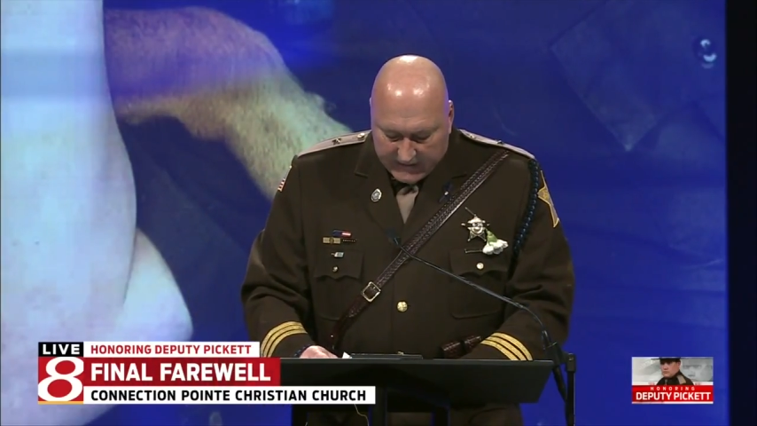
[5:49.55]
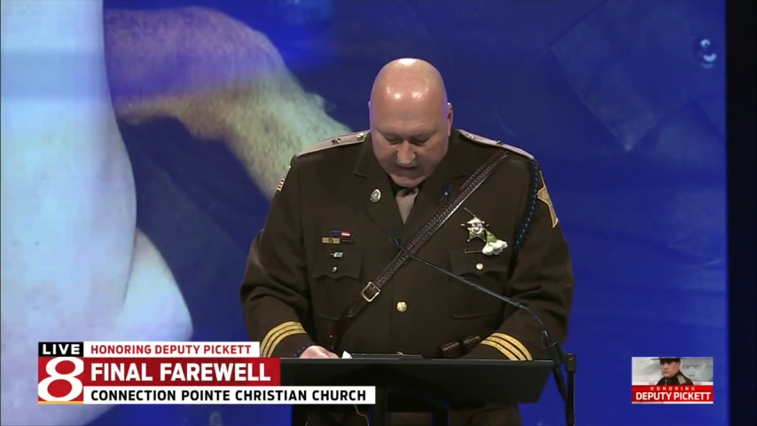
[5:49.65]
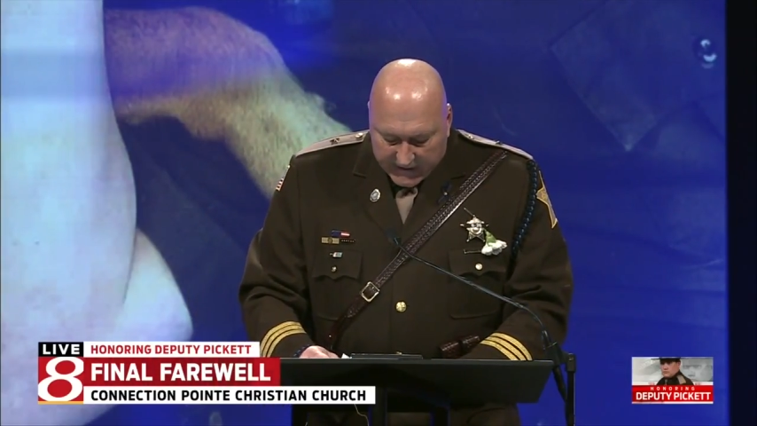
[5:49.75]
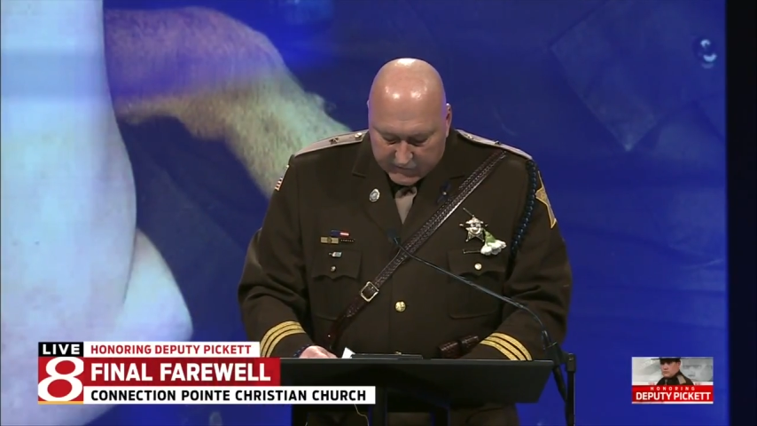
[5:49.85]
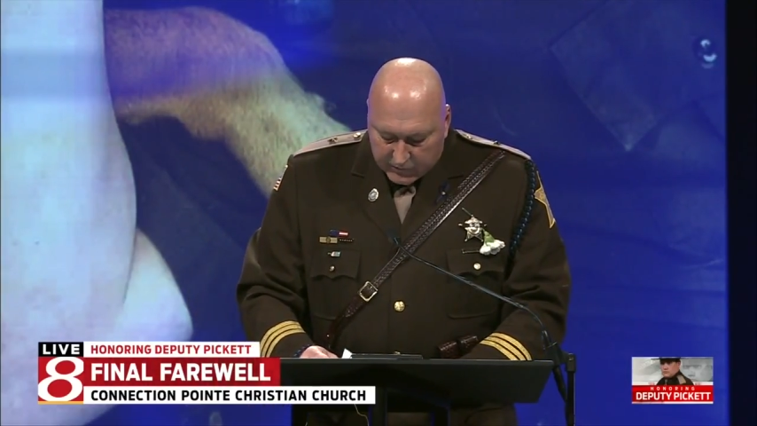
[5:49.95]

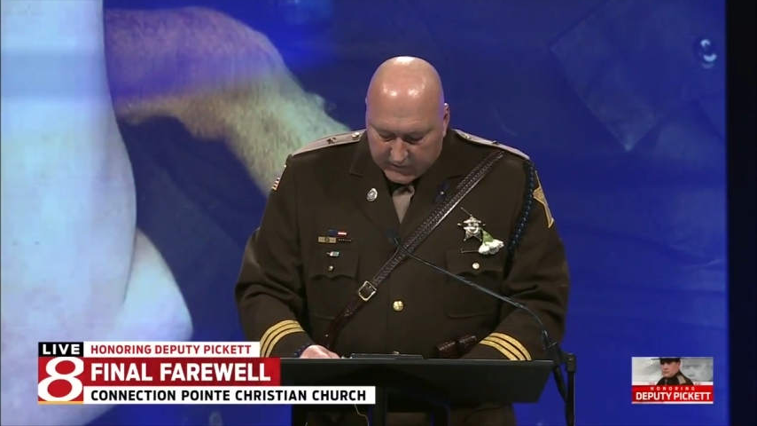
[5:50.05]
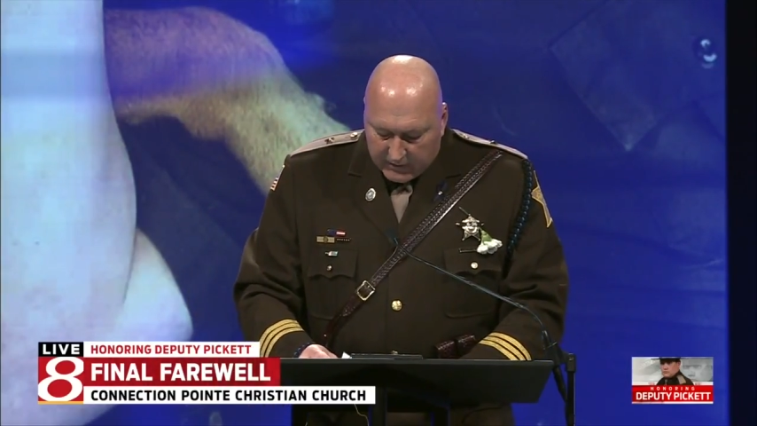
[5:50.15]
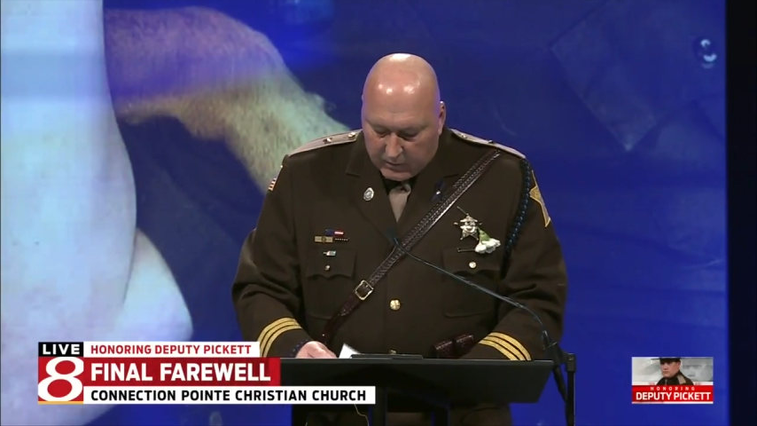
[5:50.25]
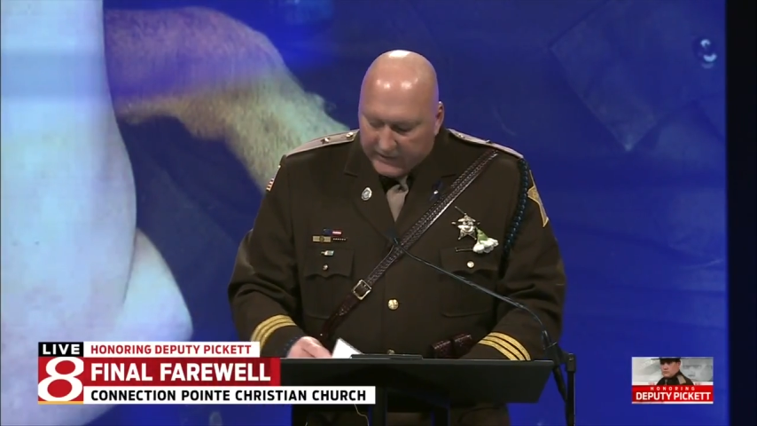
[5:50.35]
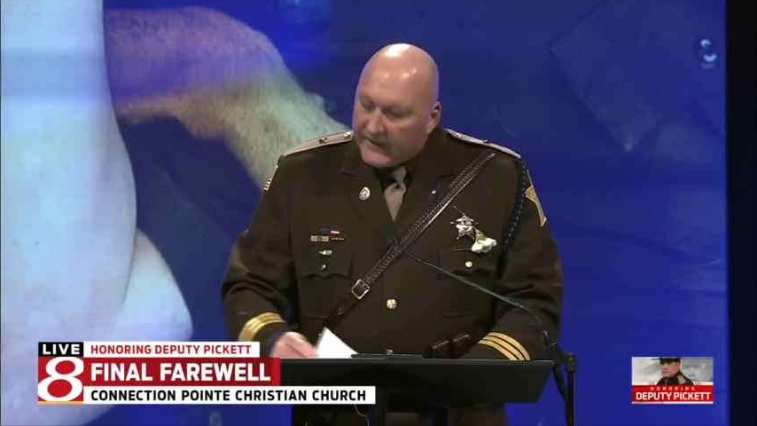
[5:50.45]
died
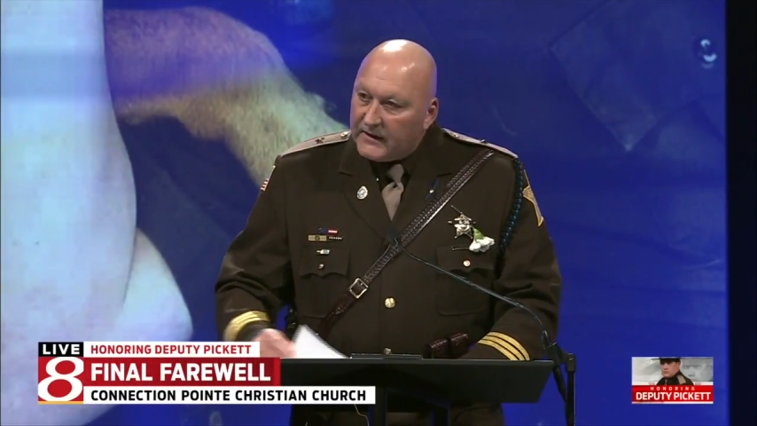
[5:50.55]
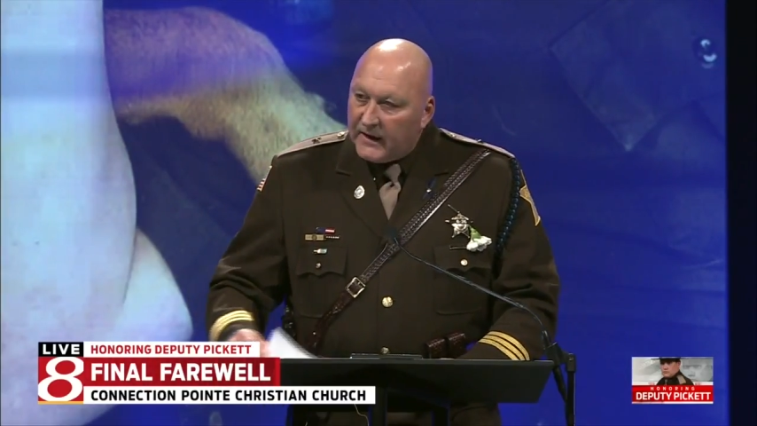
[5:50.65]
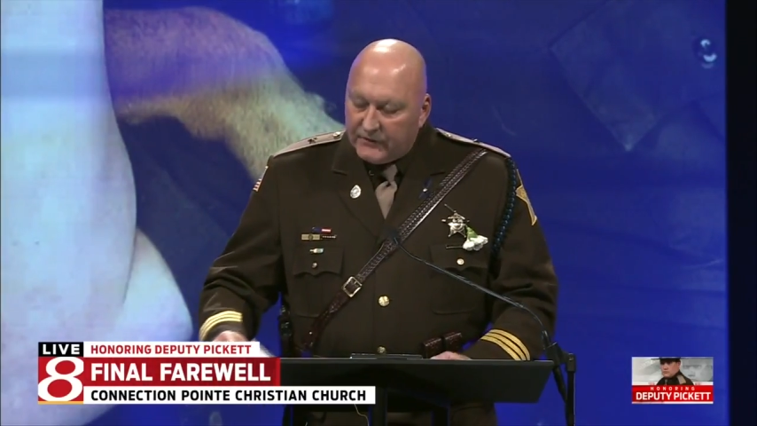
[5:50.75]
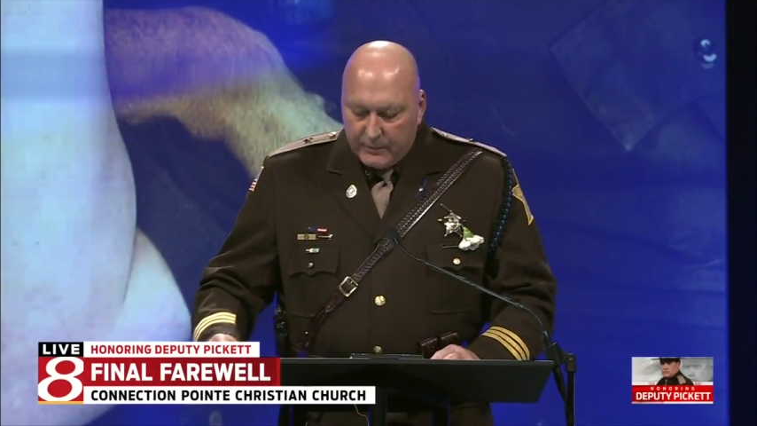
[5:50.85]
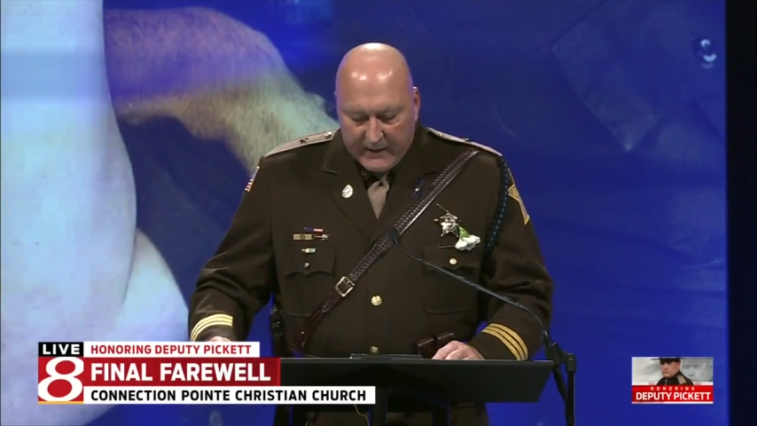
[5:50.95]
doing what they
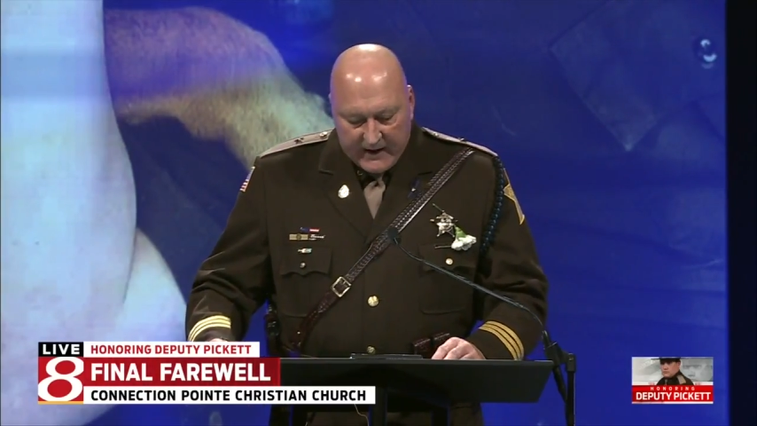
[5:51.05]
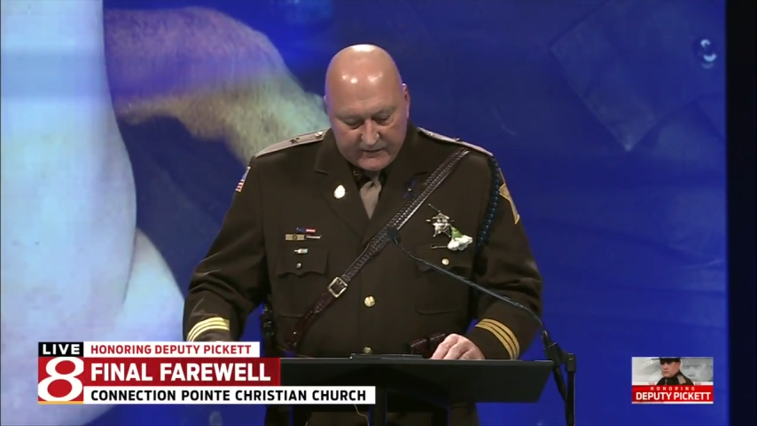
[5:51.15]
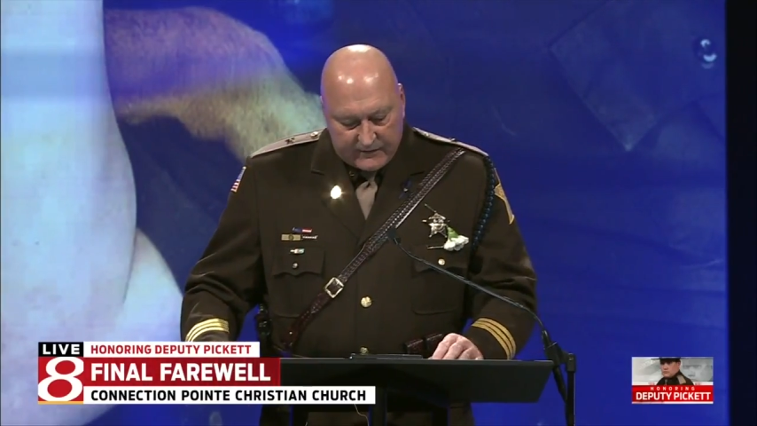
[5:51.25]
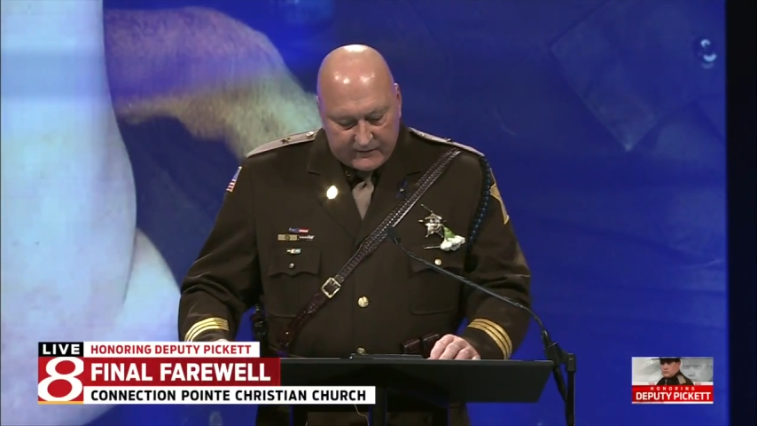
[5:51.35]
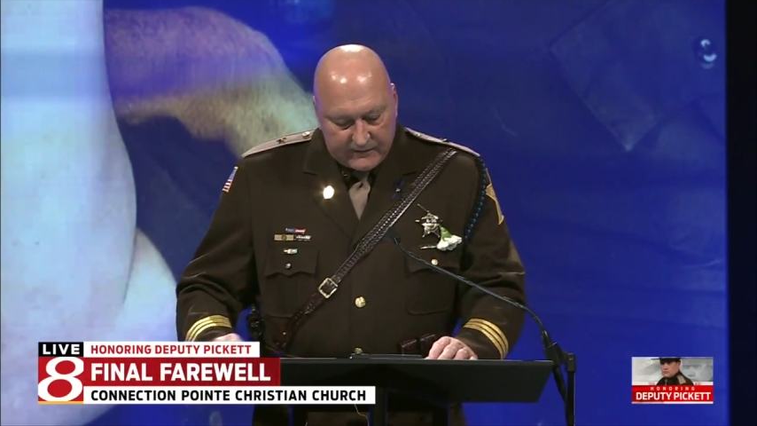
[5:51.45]
loved
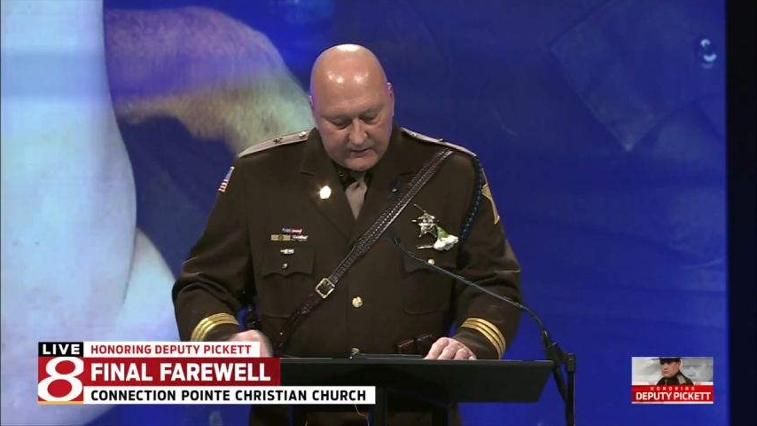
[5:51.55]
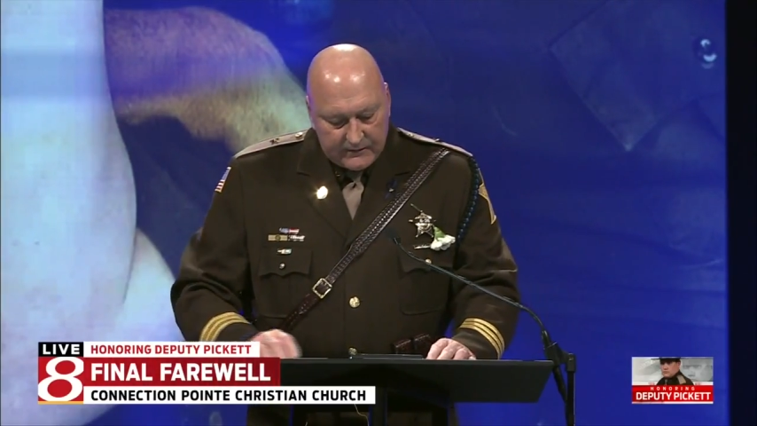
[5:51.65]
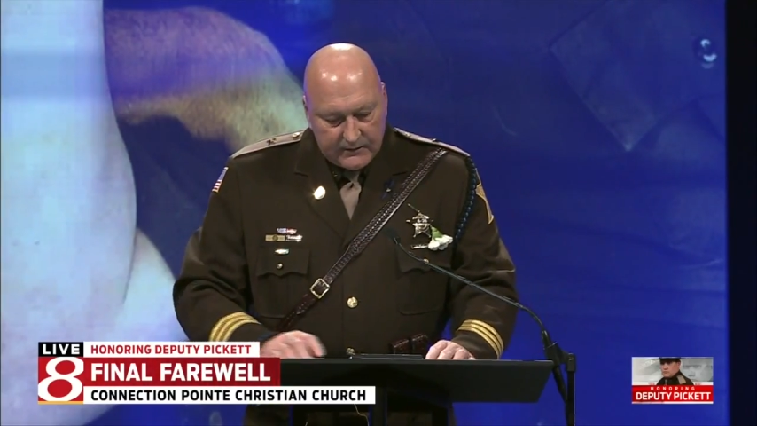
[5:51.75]
best,